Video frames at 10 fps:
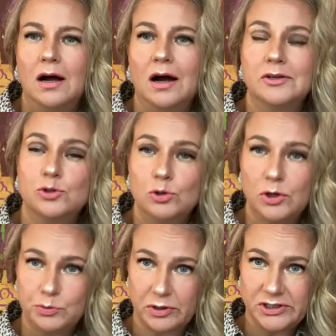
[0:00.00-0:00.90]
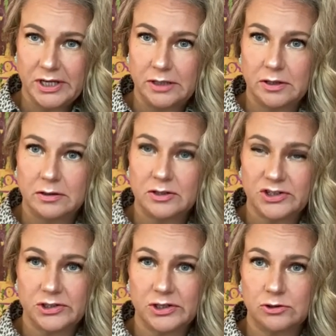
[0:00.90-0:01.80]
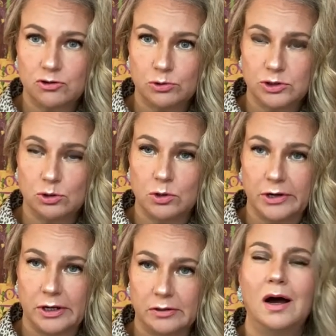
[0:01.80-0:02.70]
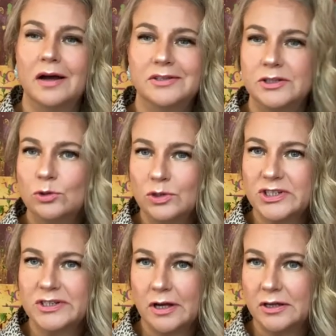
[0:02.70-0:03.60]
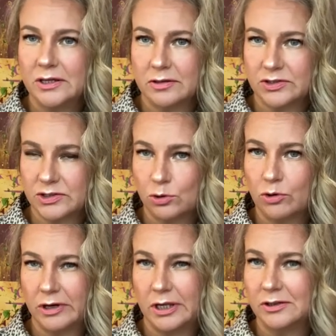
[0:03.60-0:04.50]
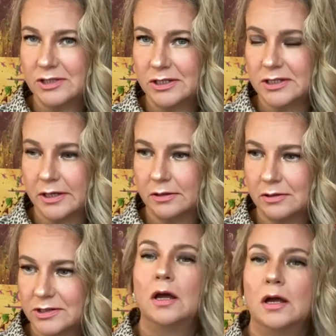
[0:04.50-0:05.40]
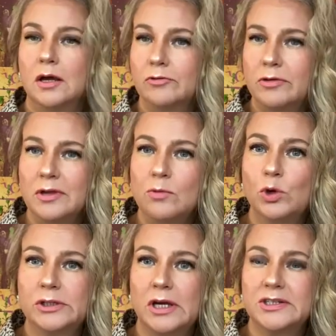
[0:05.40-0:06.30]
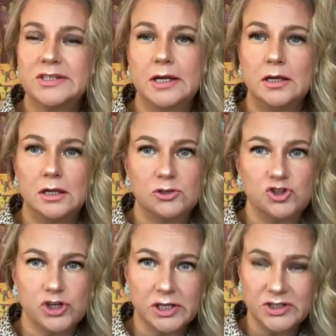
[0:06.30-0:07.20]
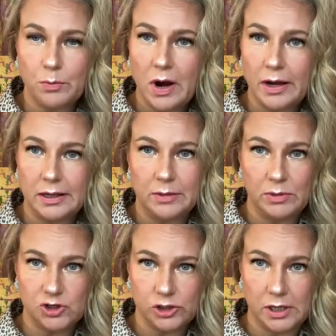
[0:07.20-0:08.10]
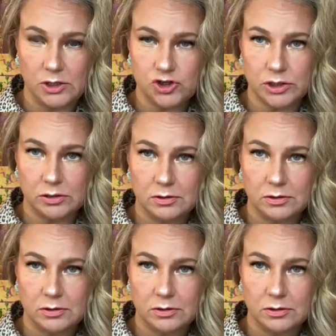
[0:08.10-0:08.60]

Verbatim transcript: I do not pretend that this is a true story. I did not study this story in details. Everything what I say is just my imagination.